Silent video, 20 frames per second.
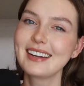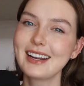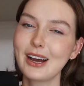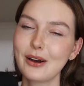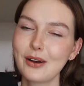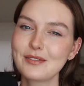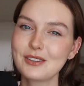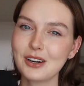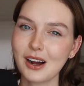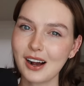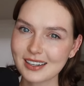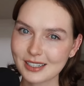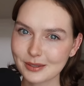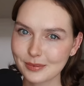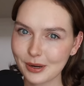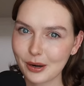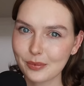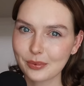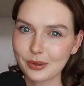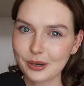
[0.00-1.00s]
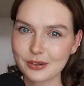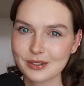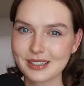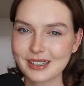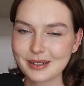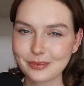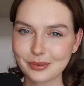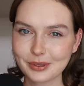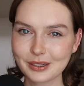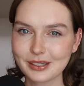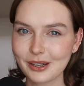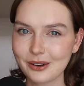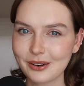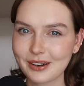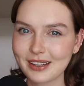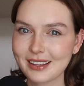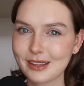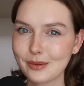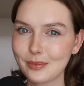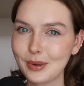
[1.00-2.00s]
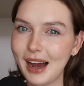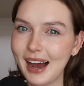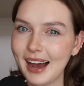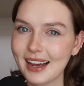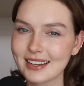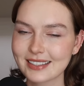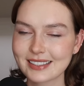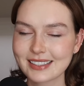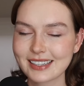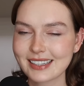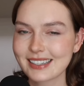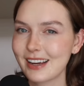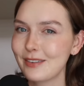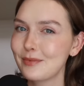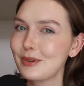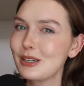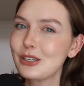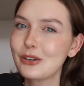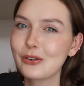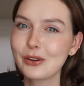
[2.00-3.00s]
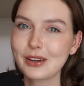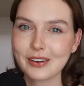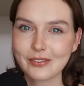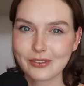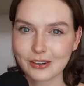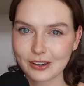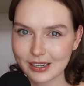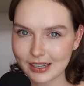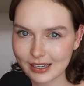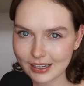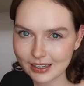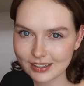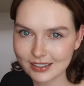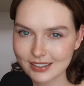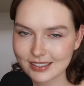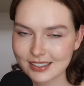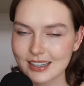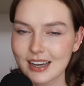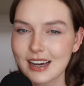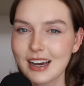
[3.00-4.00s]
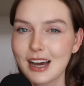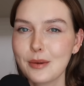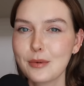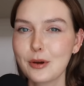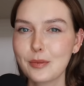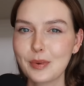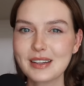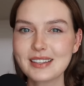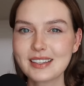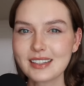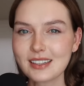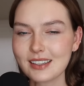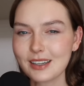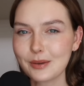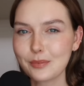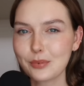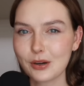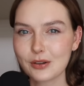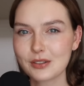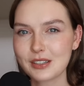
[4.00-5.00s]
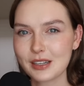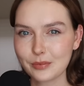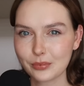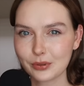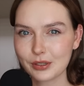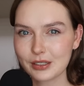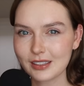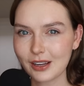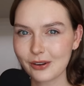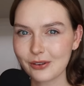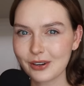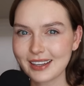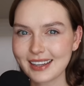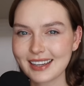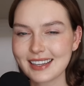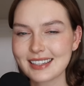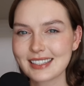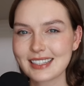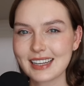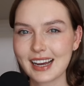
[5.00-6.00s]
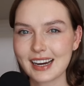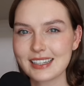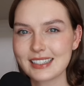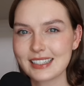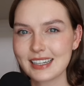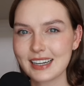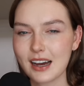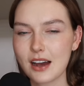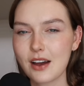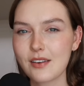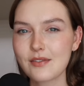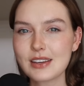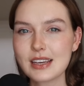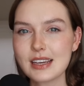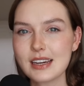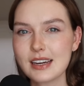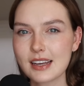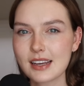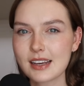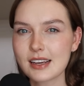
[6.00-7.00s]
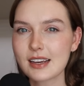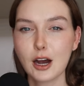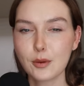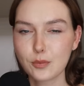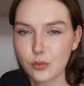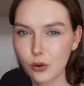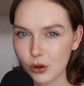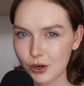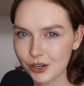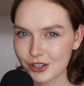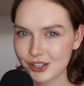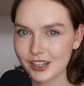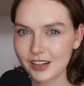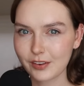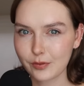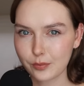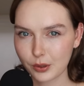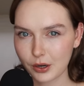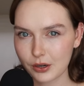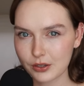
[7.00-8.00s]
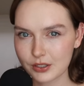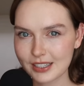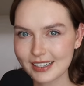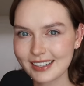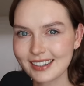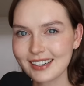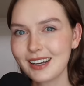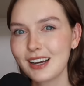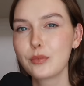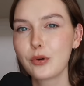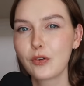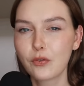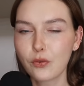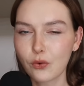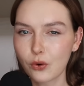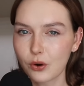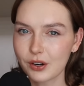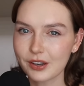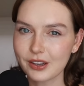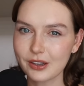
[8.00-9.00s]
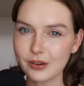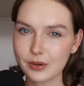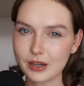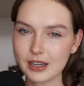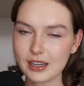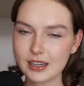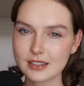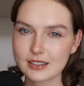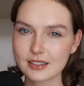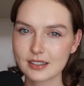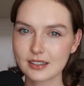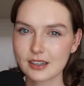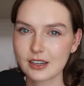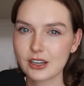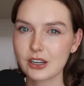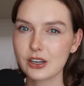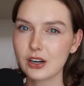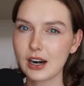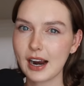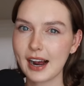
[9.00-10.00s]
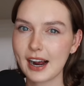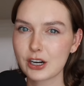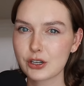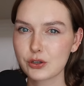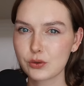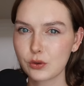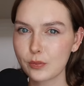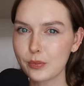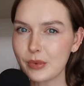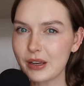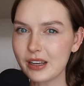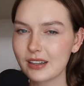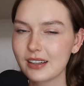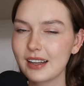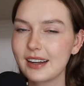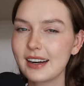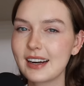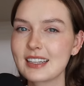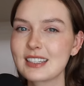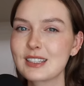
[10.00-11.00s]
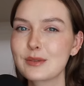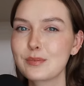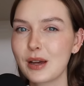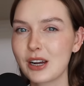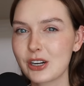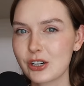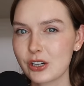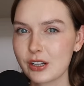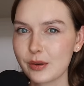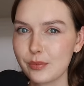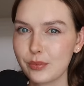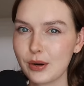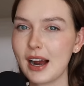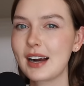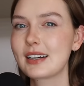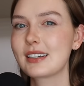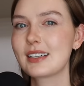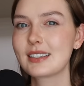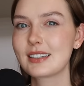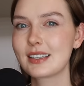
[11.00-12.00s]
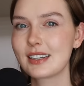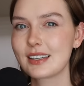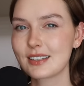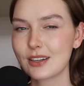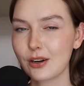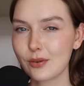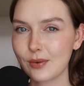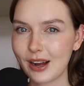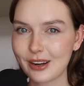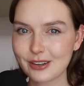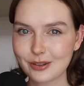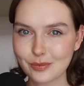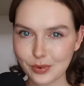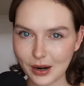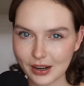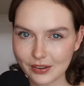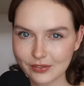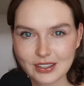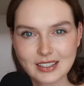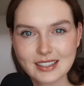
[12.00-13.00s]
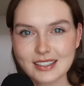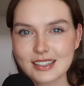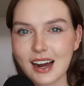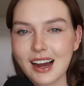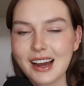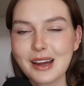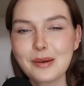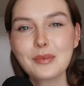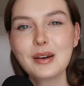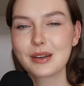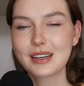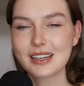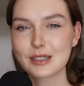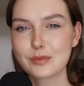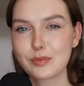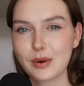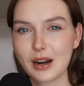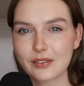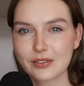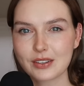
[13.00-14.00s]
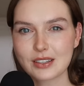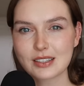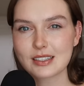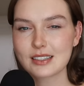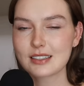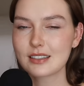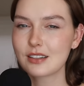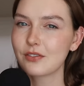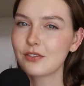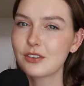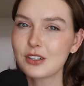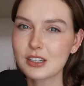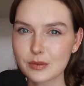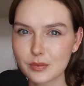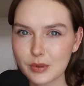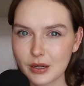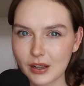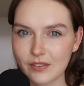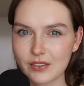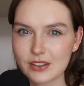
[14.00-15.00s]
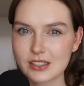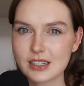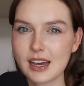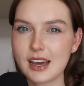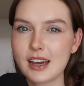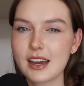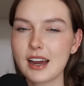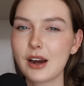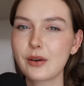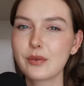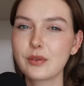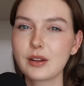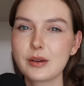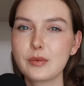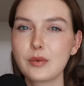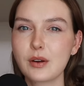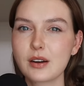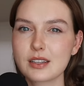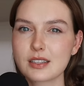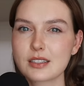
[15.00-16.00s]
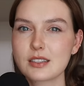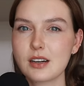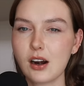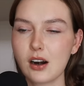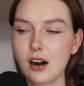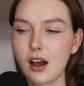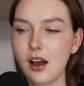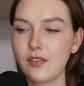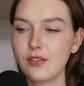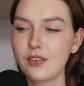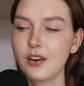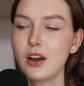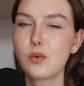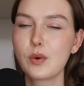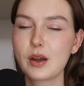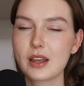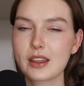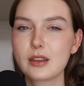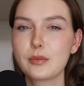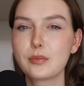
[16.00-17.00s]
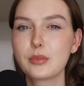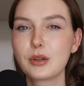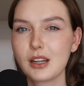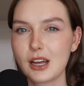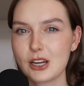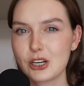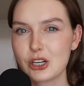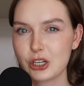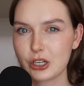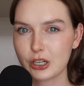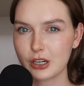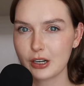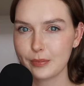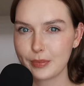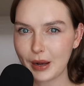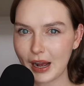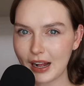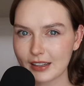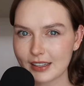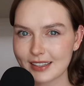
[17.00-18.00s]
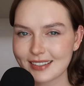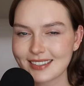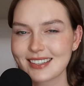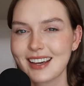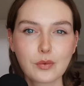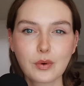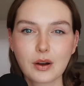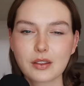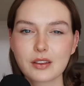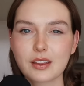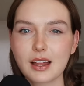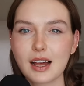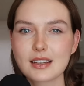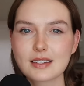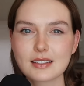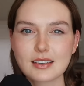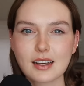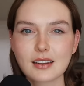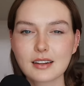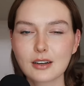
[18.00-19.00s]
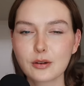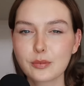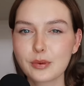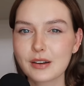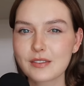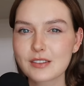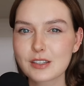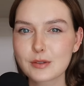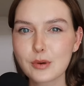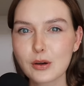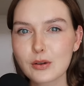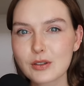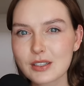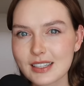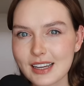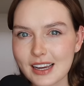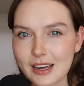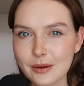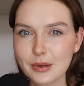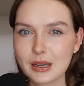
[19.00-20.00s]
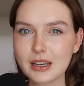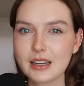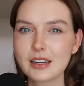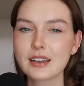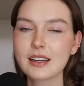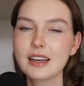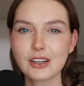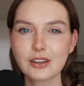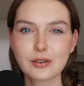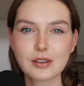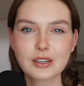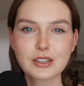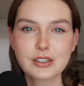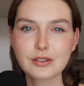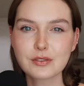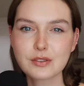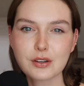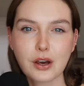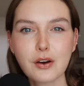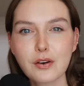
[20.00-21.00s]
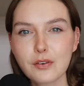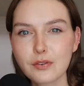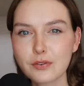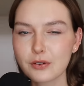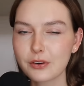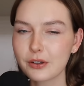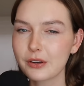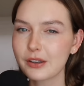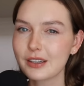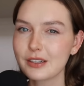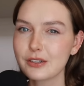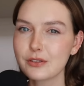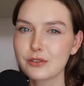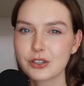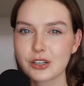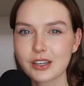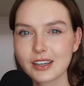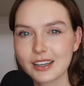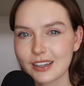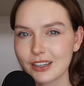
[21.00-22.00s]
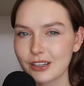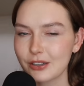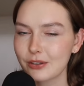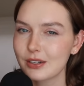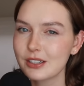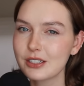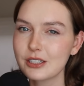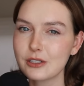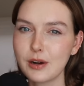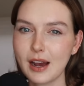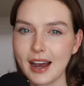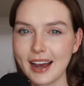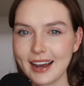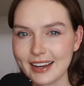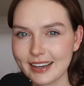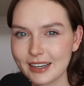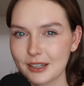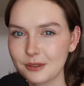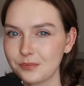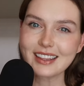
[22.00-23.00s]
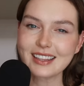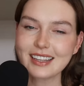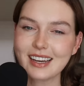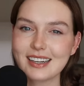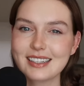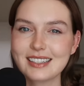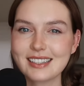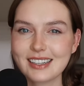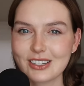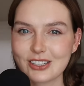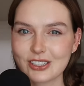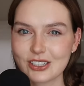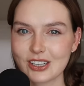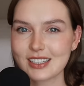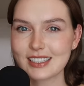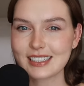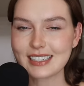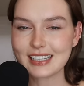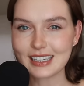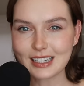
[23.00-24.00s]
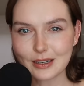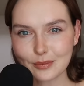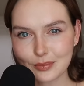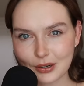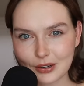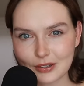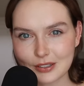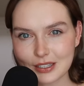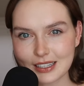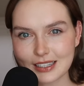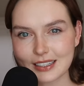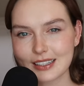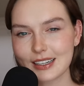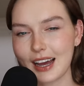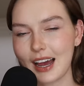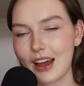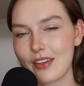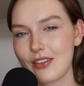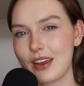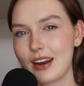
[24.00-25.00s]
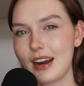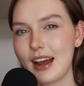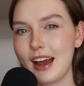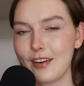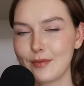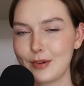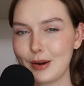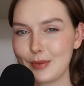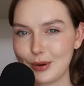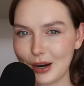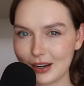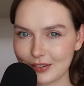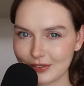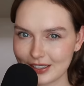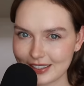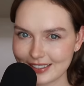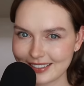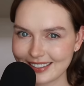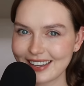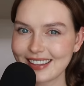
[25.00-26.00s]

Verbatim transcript: Now, I've talked about protein preloading in the past because I've been doing it for years, but basically, protein preloading is the idea of eating a portion of protein before you eat your actual meal. And I especially practice this around breakfast time because breakfast is the first meal of the day. I really want to start off with blood sugar balance, whether that's a little bit of smoked salmon, you can do tofu, you can do chicken, you can do egg. The idea is just eat protein and then I have my breakfast.